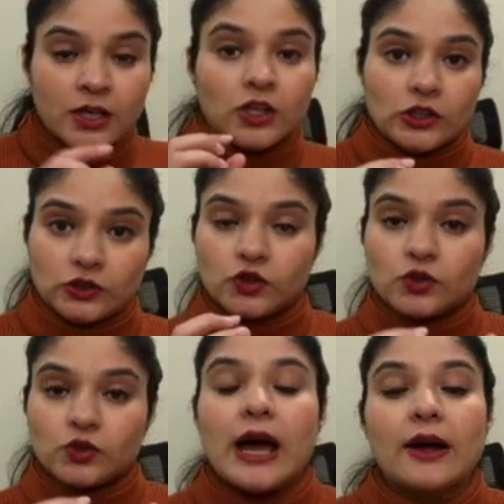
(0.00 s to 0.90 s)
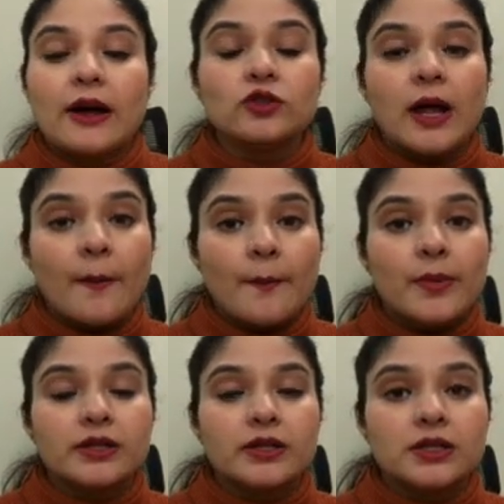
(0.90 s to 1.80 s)
So you have to number
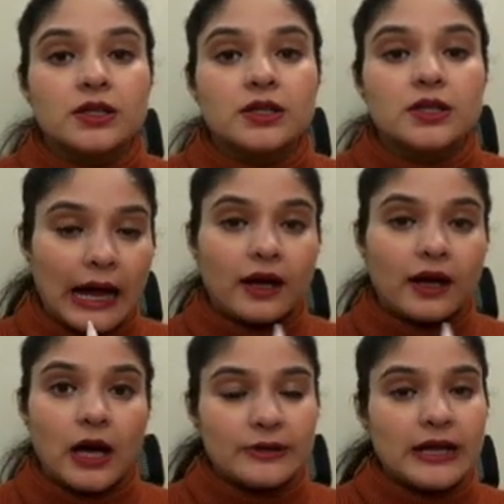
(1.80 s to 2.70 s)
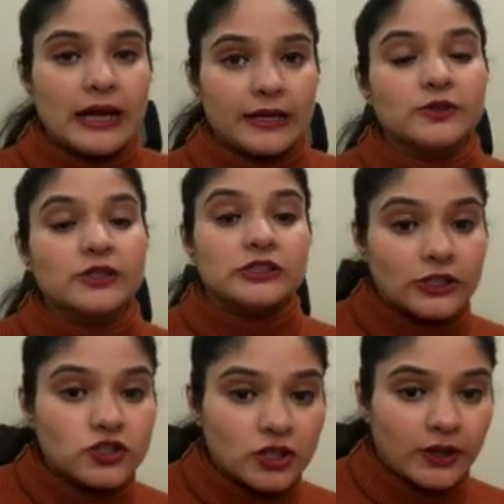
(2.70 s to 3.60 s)
the carbon atoms in such
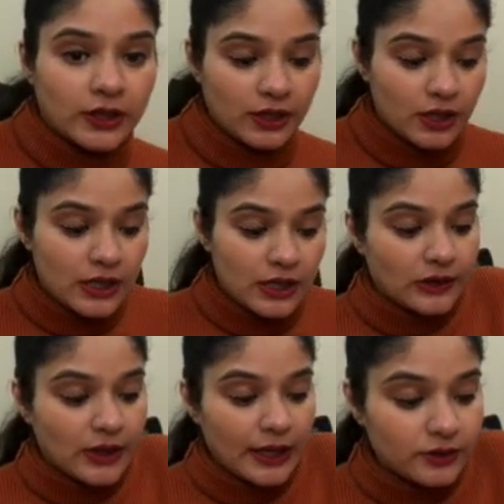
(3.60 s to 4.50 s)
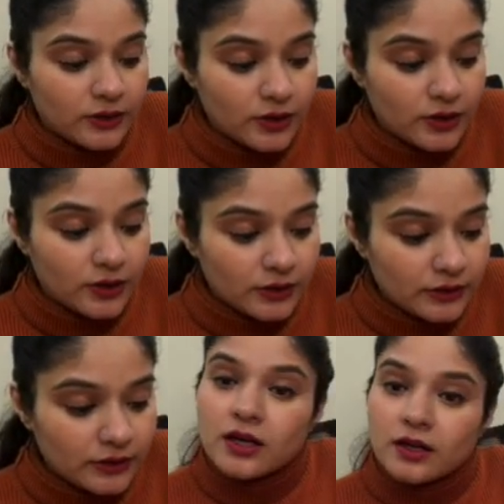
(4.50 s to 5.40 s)
a way that this
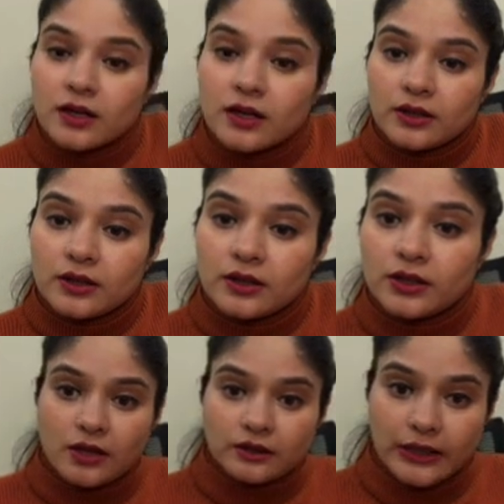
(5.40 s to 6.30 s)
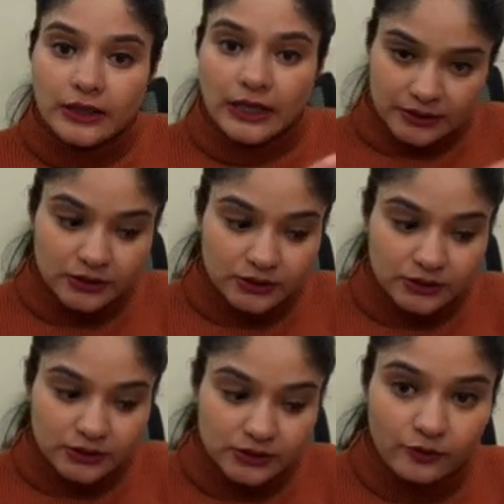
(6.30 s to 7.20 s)
thing, this is
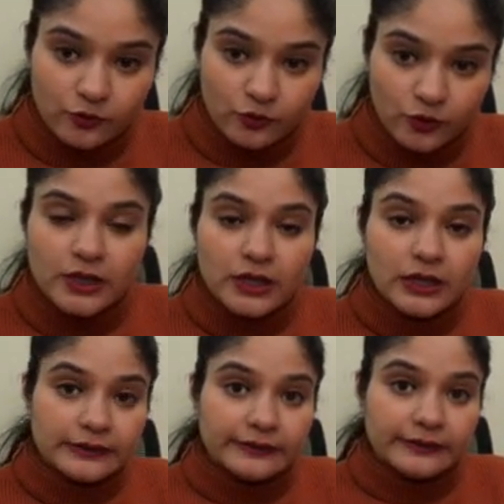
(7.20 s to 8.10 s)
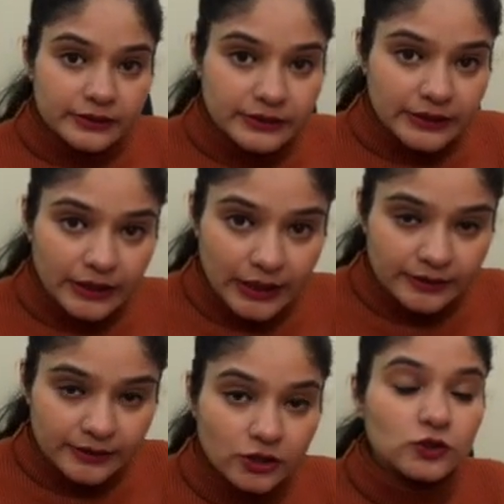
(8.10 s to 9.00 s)
alkyl group, that this thing gets the
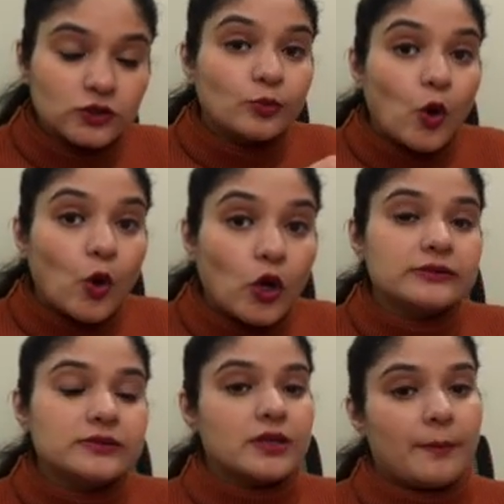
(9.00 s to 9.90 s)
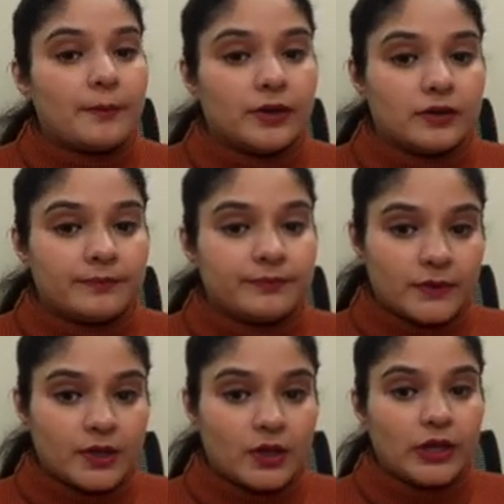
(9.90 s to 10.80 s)
smallest number.
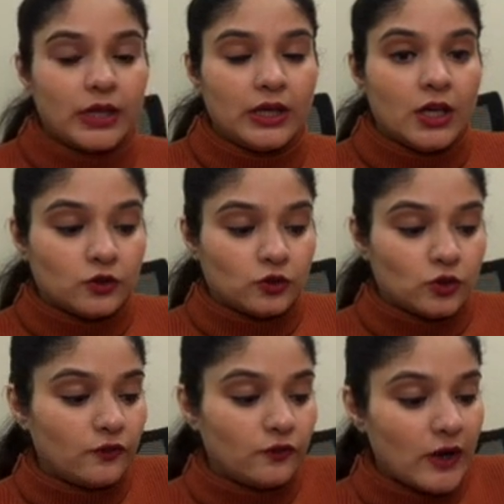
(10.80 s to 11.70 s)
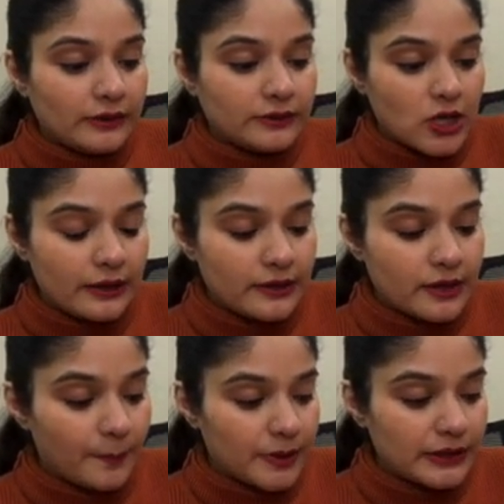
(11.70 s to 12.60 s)
Okay, so if I start
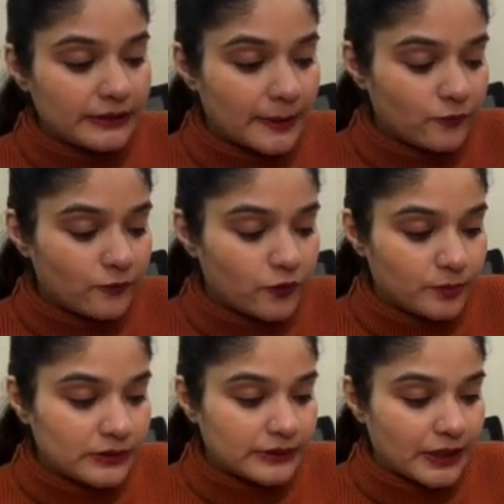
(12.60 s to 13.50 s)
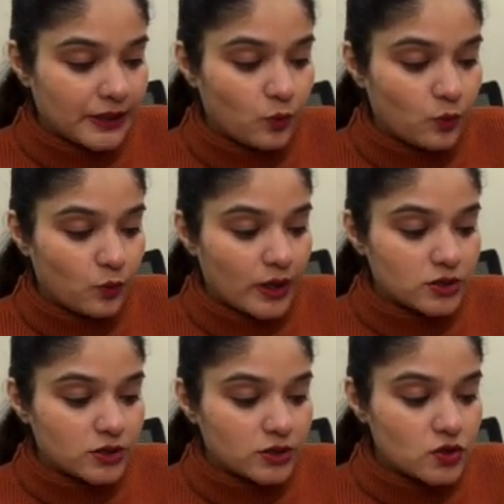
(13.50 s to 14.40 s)
numbering them from this side, 1,
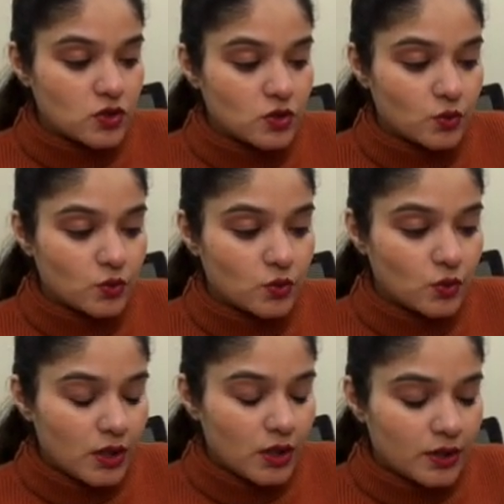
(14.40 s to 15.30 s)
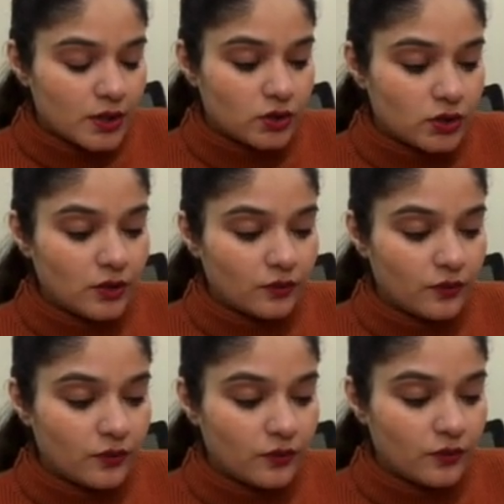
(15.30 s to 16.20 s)
2, 3,
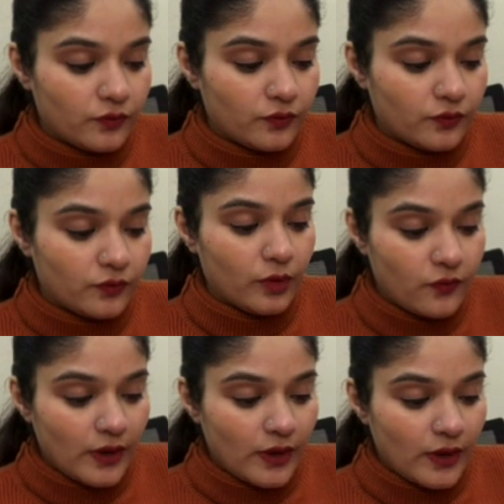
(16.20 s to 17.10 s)
4, 5.